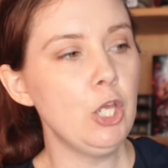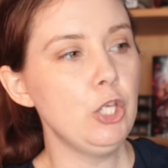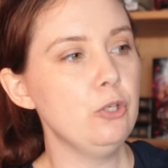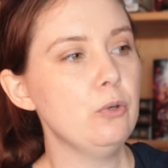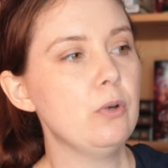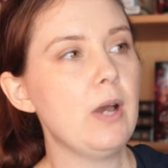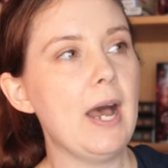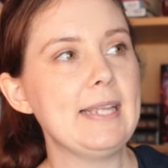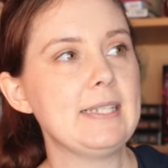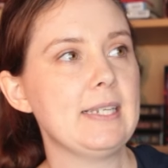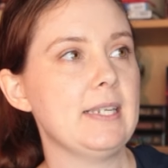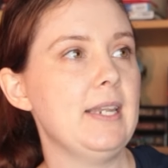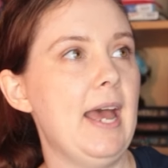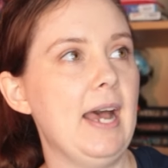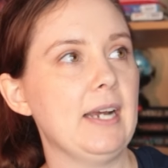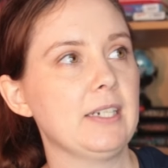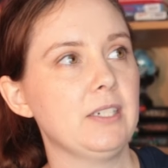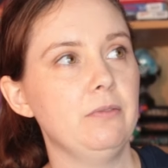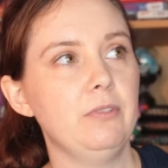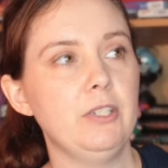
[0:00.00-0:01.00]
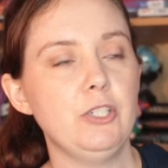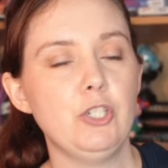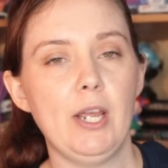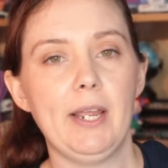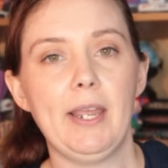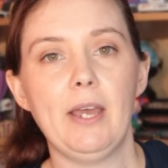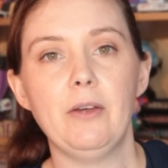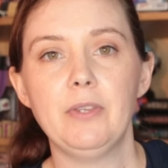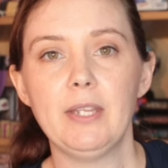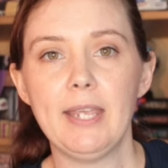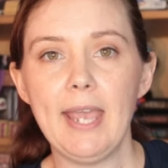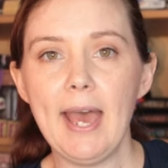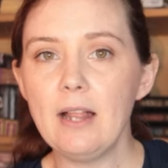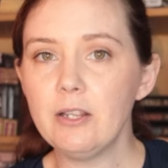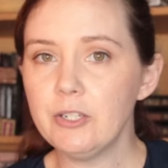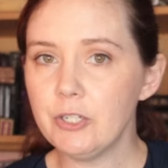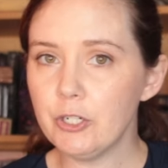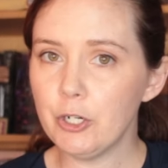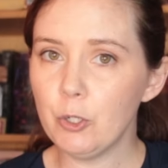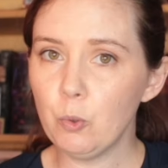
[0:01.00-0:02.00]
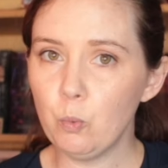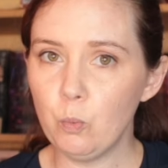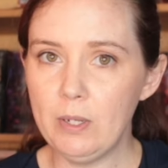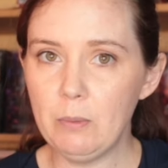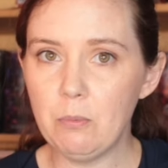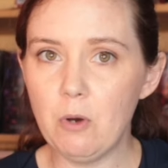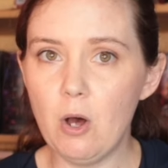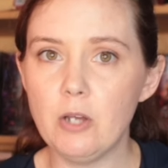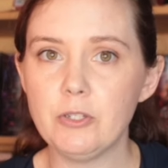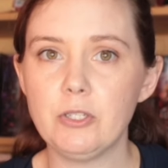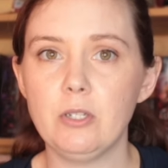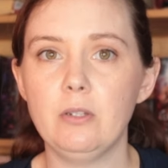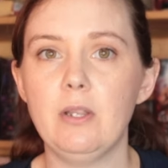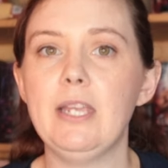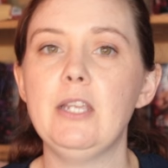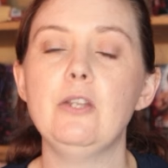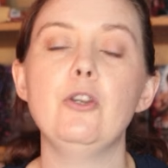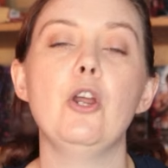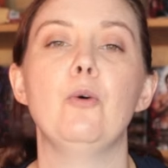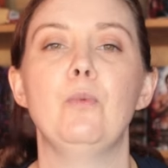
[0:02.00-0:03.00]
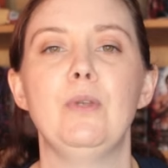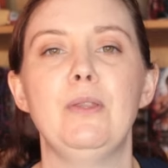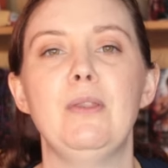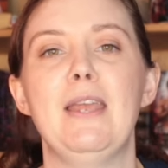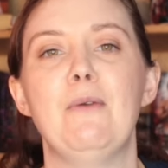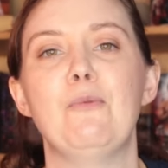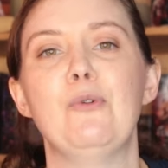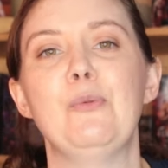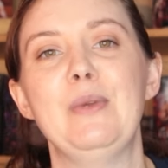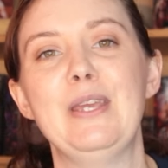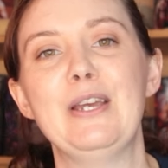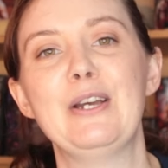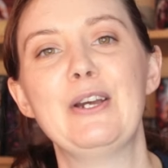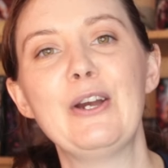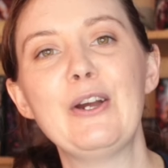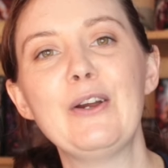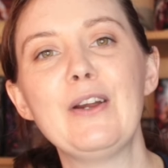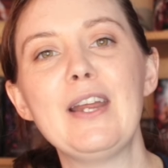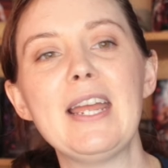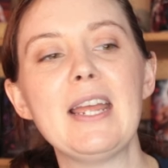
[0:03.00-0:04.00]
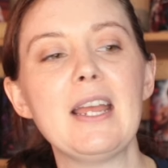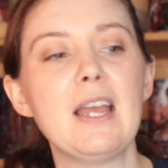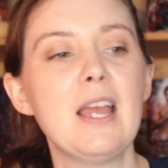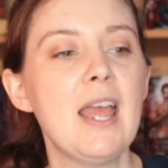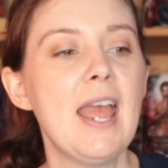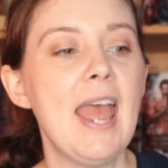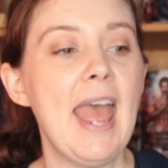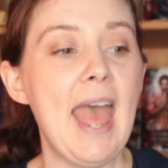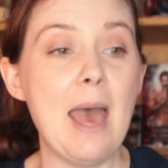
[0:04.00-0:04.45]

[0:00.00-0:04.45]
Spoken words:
You guys can actively check out the calendar. We will also let you know when they will be occurring.